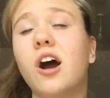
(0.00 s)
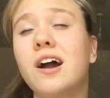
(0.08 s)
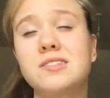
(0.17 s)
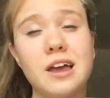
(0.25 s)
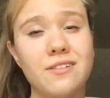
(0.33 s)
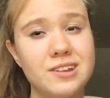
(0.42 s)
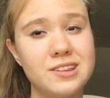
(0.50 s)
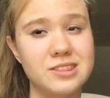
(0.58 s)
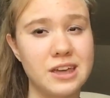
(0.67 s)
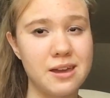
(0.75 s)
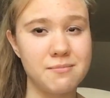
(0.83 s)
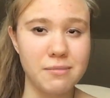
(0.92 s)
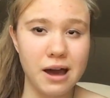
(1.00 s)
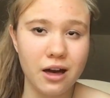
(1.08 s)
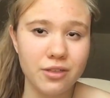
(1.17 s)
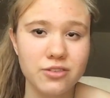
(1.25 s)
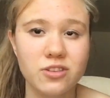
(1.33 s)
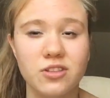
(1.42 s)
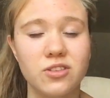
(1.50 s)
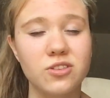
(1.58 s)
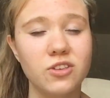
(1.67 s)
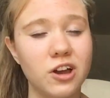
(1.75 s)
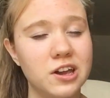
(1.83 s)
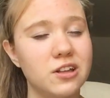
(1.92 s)
I definitely did that in maths and
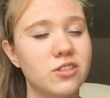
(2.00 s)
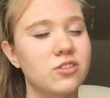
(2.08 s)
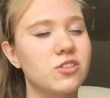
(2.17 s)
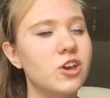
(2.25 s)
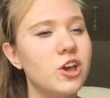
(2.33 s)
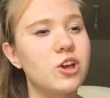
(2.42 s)
science.